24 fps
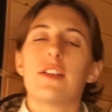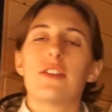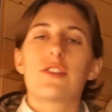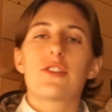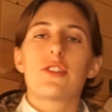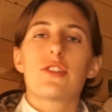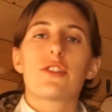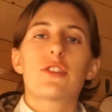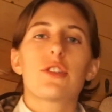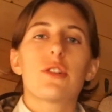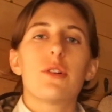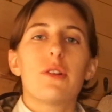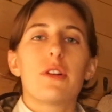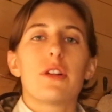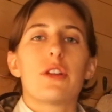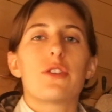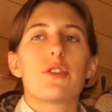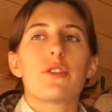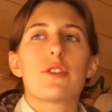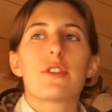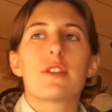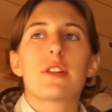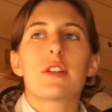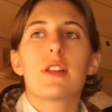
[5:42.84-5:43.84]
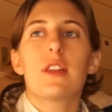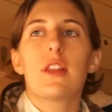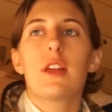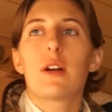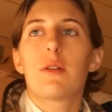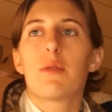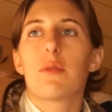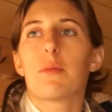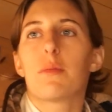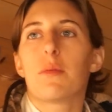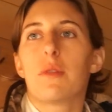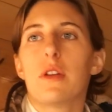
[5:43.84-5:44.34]
It's just so interesting, like
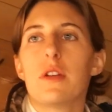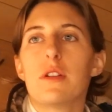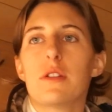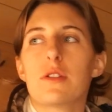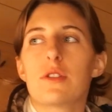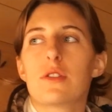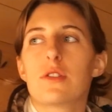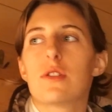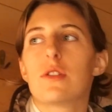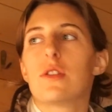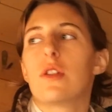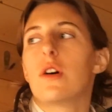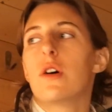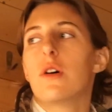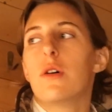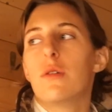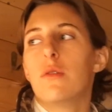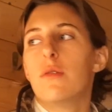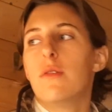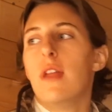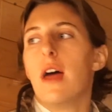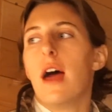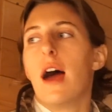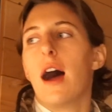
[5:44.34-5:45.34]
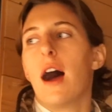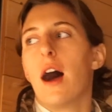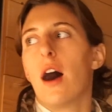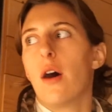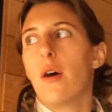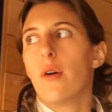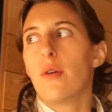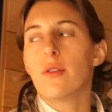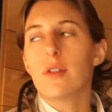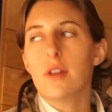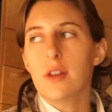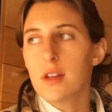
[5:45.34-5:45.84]
when we slow
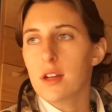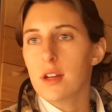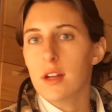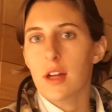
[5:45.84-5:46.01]
down